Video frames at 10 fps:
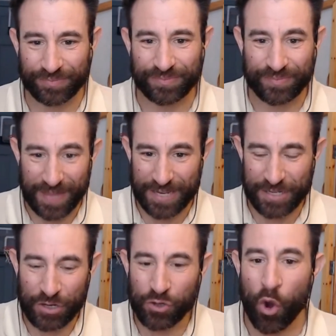That's a
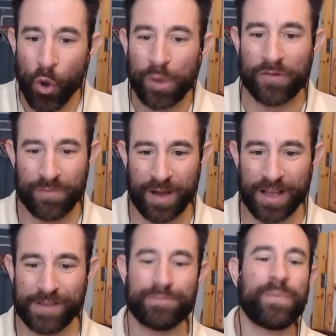goal of
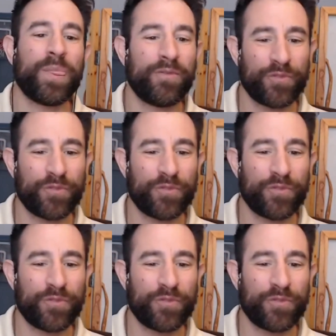mine. For